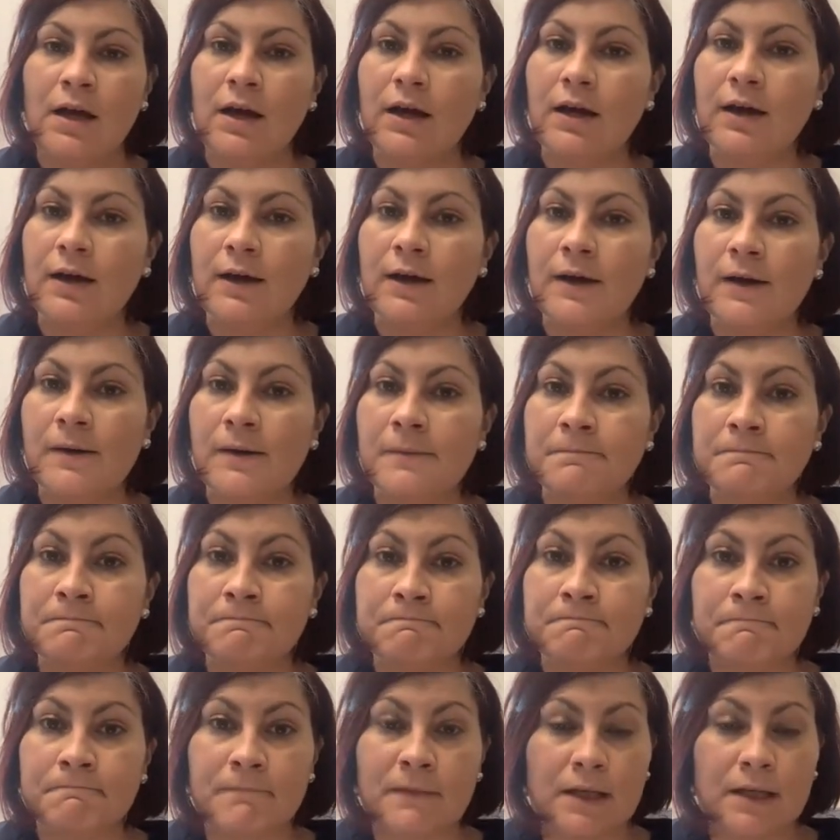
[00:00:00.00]

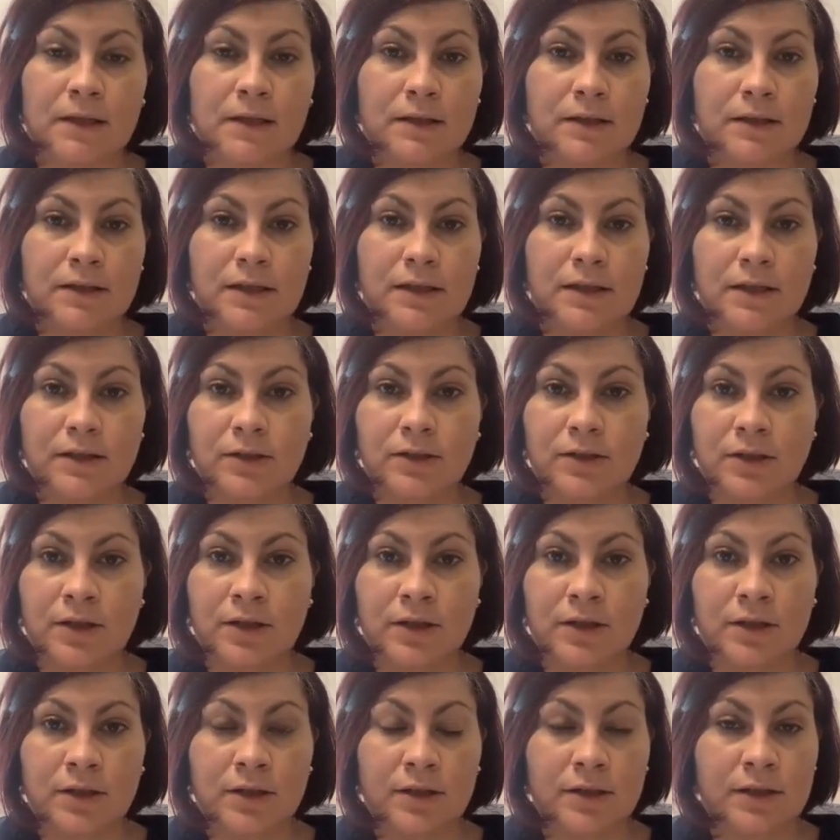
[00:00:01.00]
Um, the
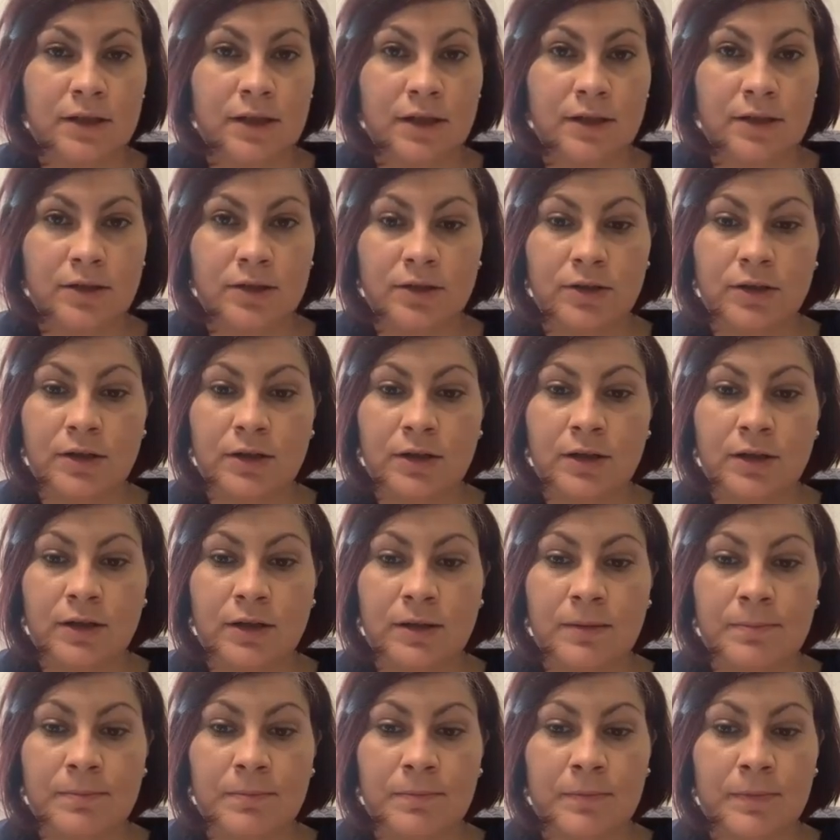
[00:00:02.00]
other the other
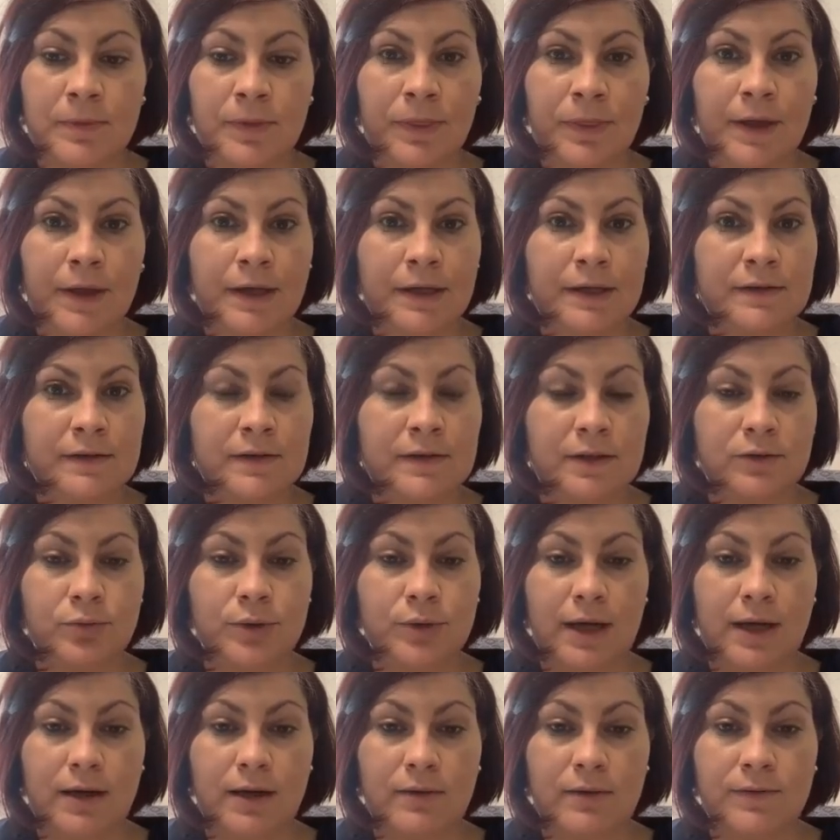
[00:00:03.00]
um, thing is that
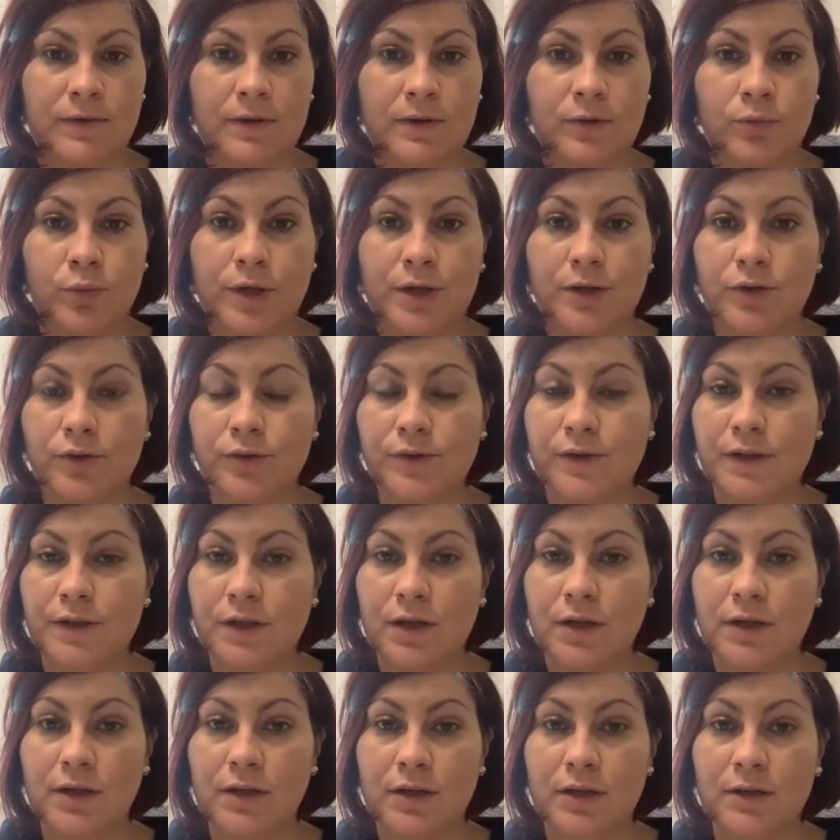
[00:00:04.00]
we have we are
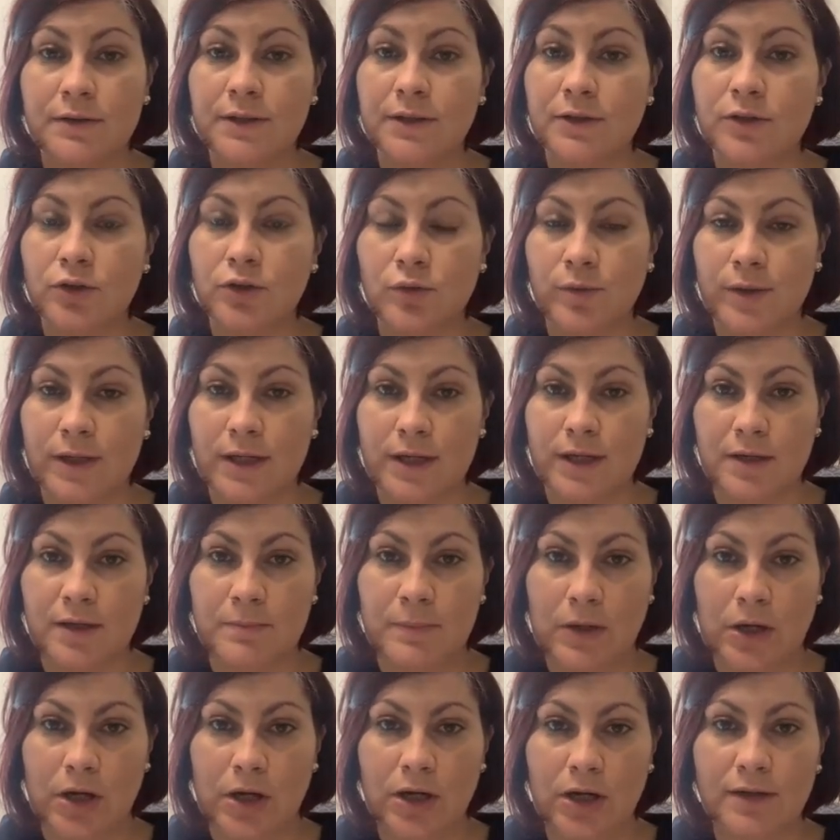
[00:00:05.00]
using the Q and A
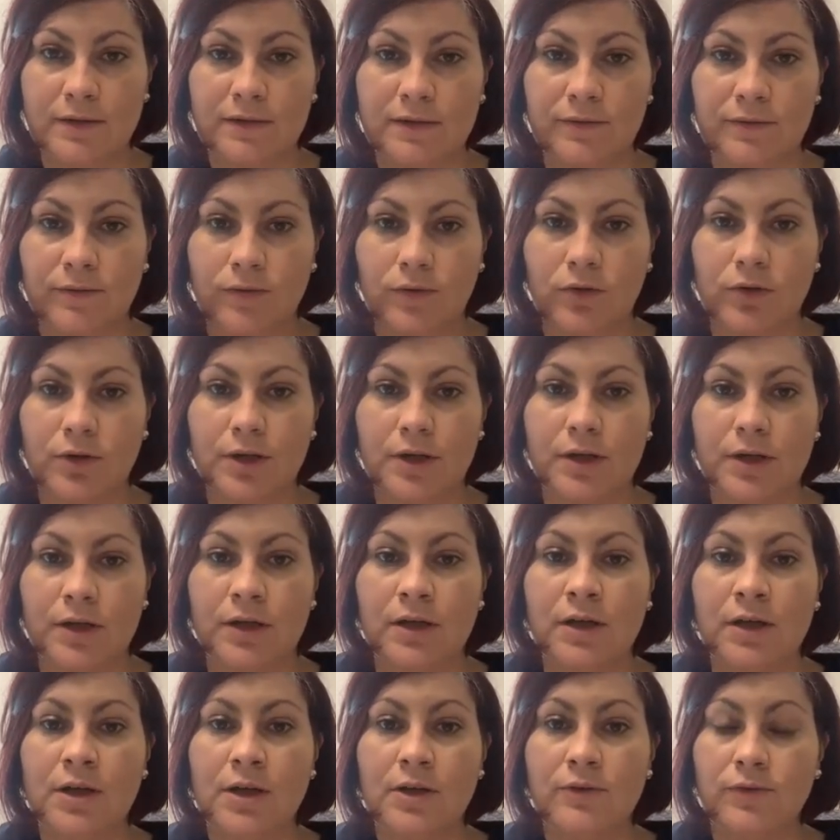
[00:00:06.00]
box
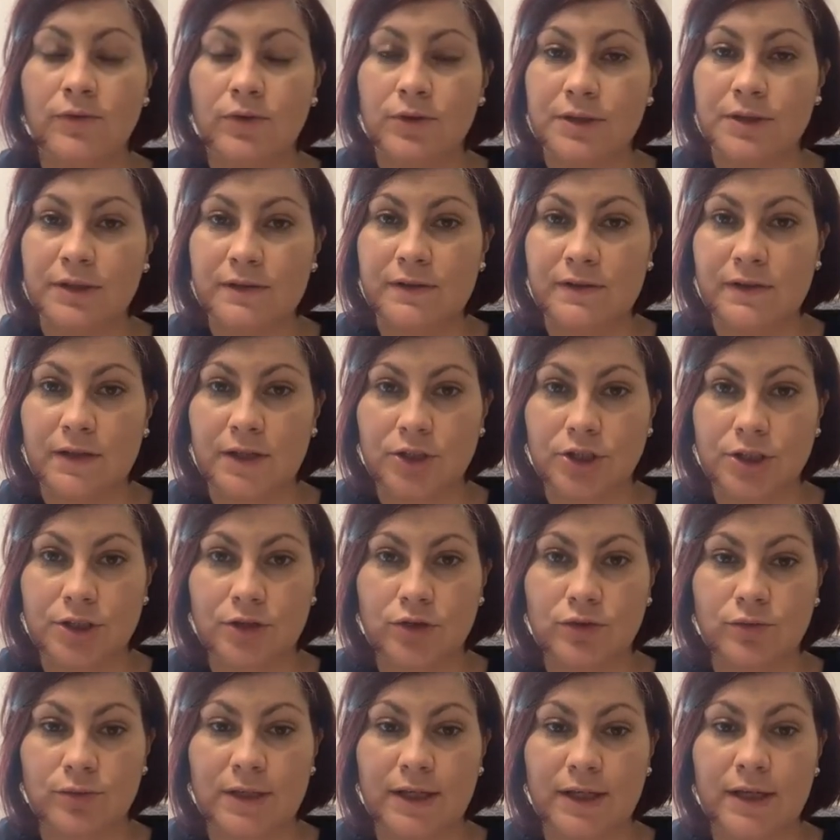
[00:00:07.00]
for for the
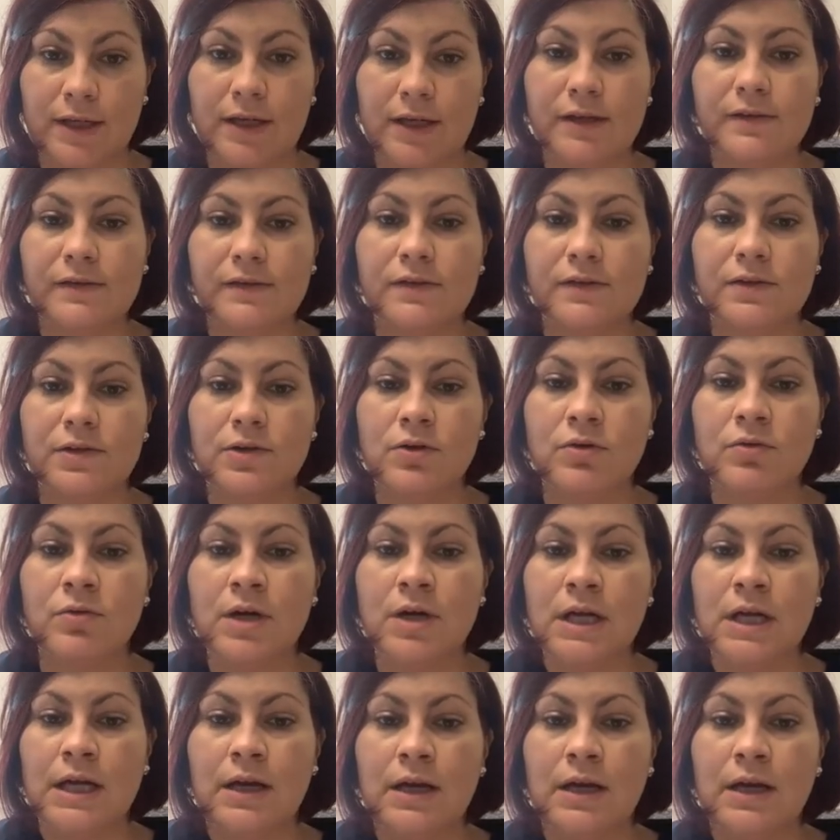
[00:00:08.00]
discussion today. So